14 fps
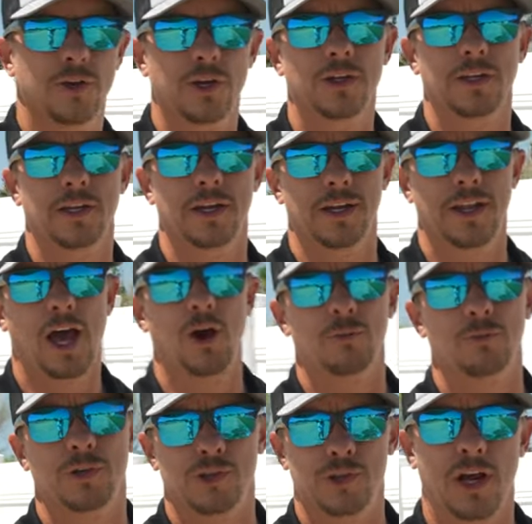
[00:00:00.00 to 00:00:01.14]
you couldn't get it
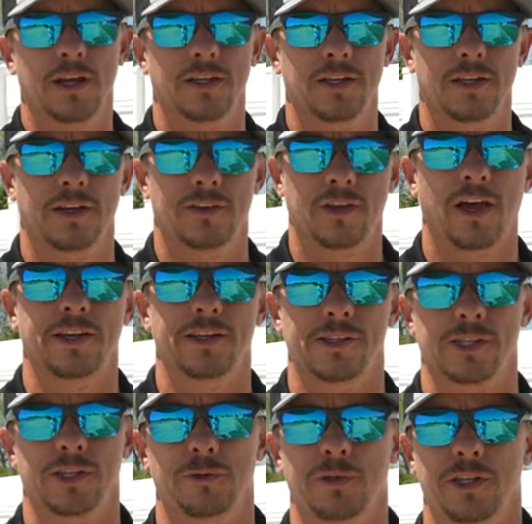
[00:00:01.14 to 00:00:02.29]
down, but trying to get it tight is
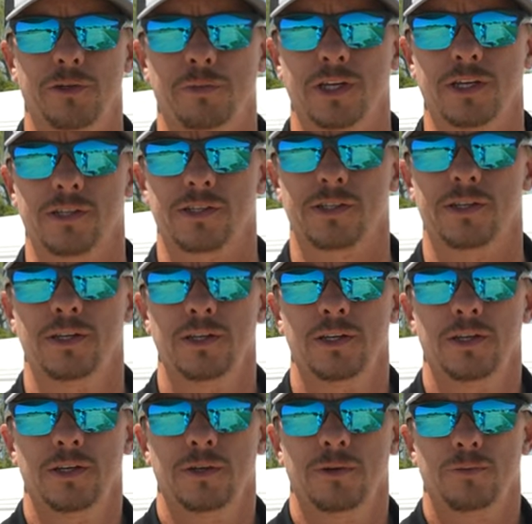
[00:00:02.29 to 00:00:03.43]
gonna be the biggest
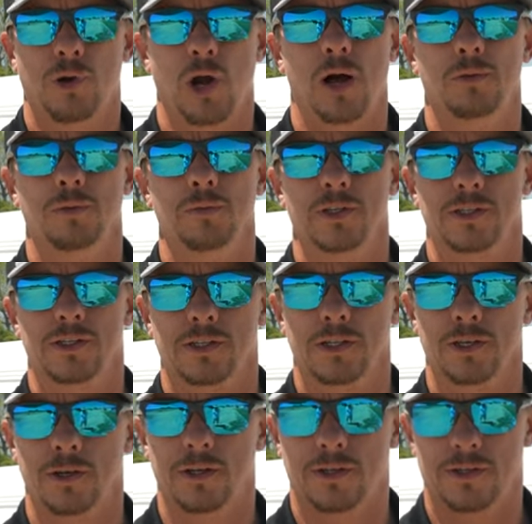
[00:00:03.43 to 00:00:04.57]
problem. It's
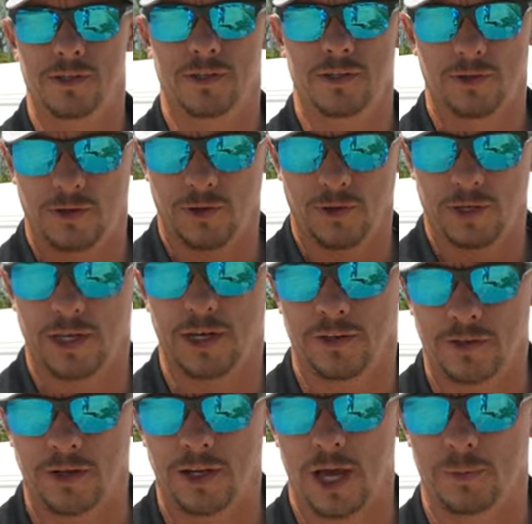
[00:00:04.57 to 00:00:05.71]
gonna, it's, you'll get it
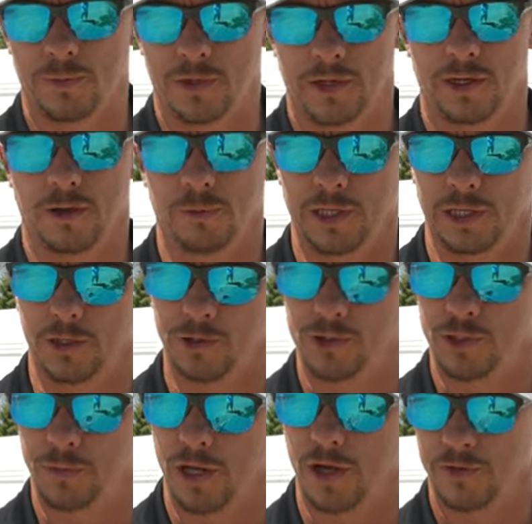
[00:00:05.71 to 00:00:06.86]
to depth and it'll be loose.
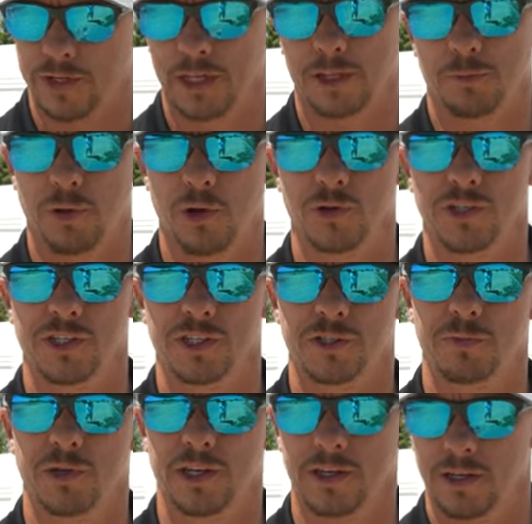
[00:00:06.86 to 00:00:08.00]
You'll be able to take the post and
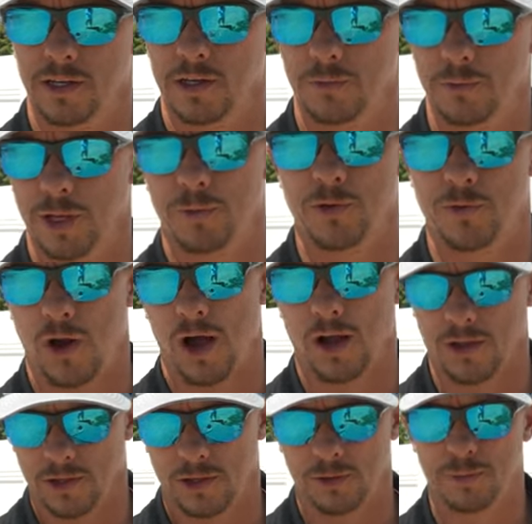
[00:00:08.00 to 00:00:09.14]
spin it. It'll maybe
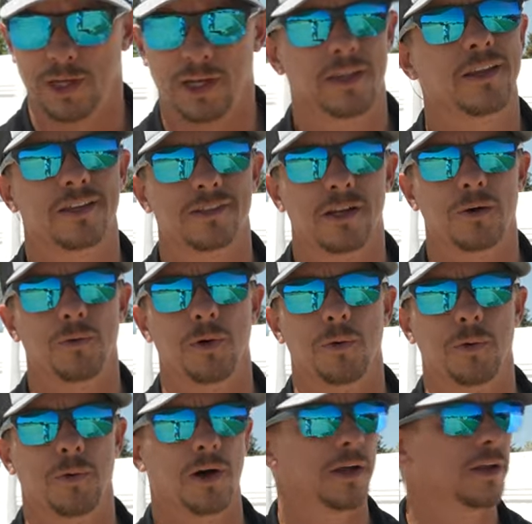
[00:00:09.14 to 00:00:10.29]
rock a little bit and that's not what
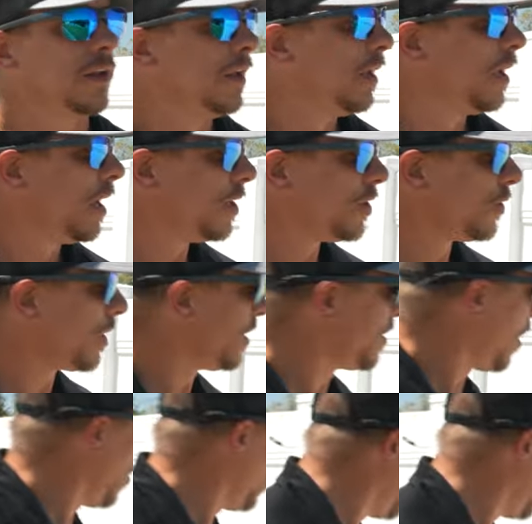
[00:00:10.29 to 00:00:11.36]
we want. As you can tell,